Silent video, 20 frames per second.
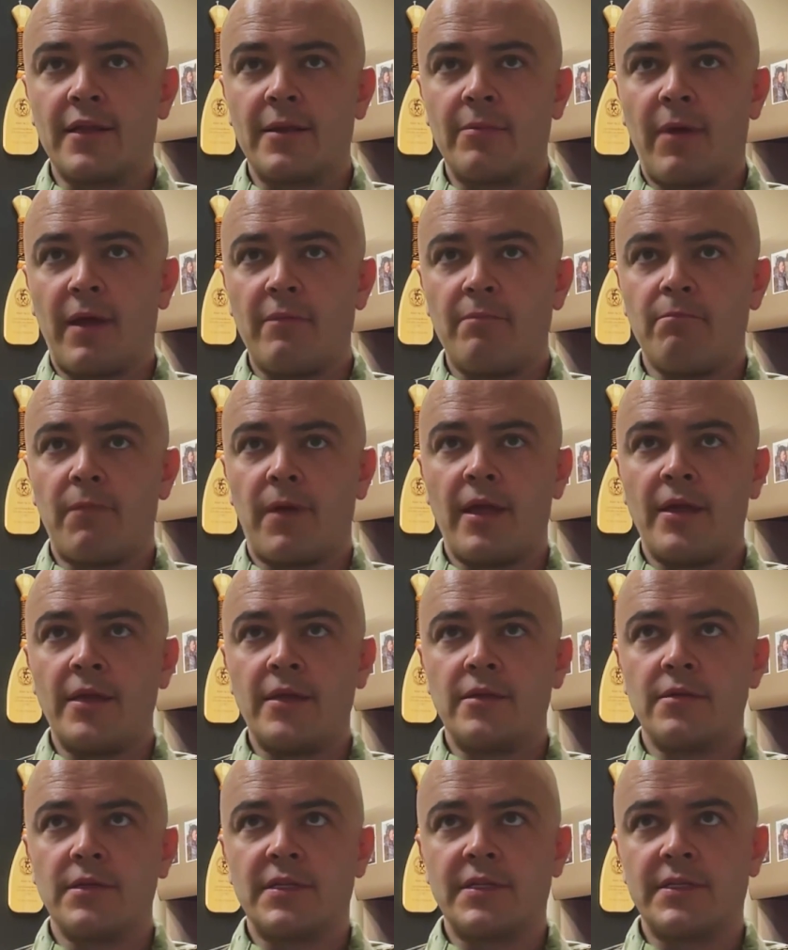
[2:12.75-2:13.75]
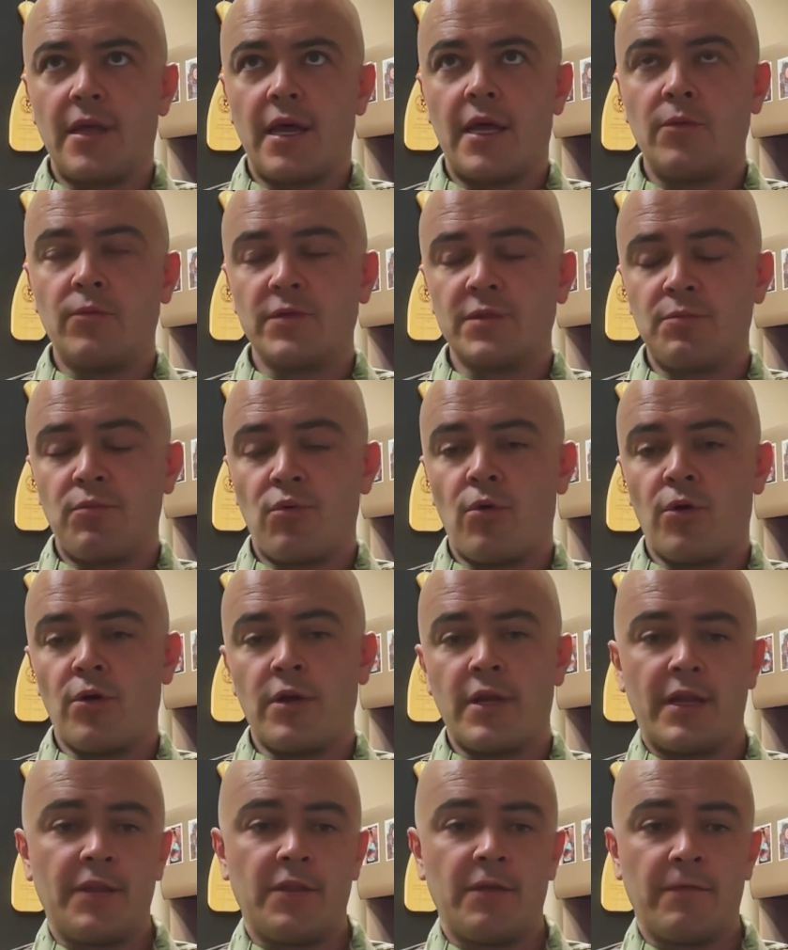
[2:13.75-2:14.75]
My son was
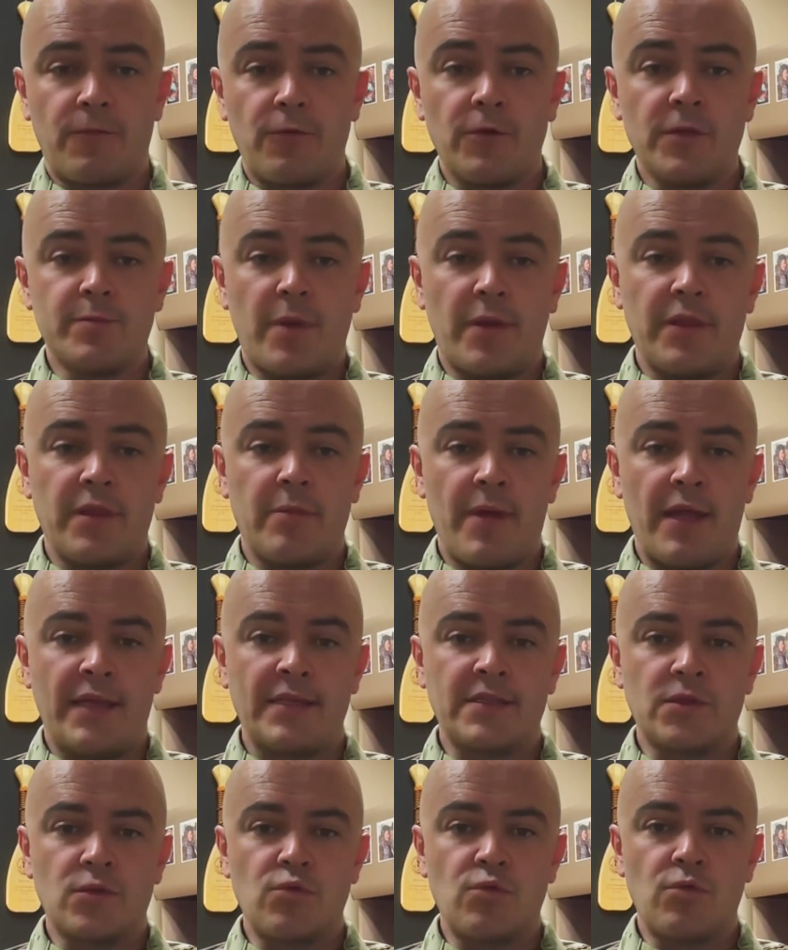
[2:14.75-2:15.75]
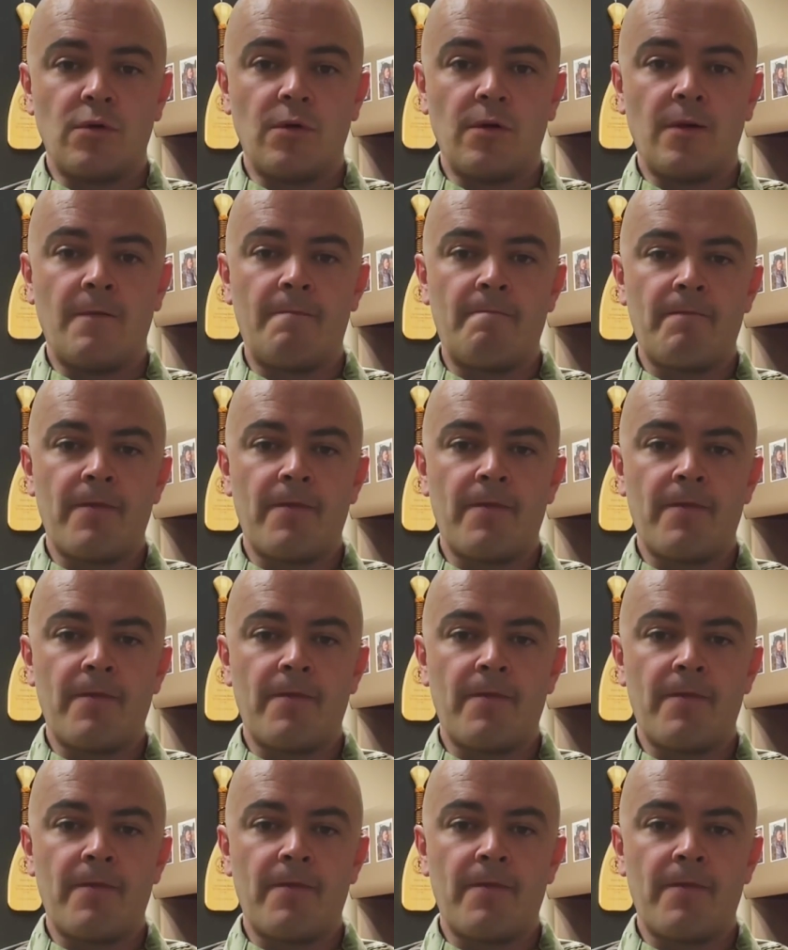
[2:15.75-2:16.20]
born at the first month of med school,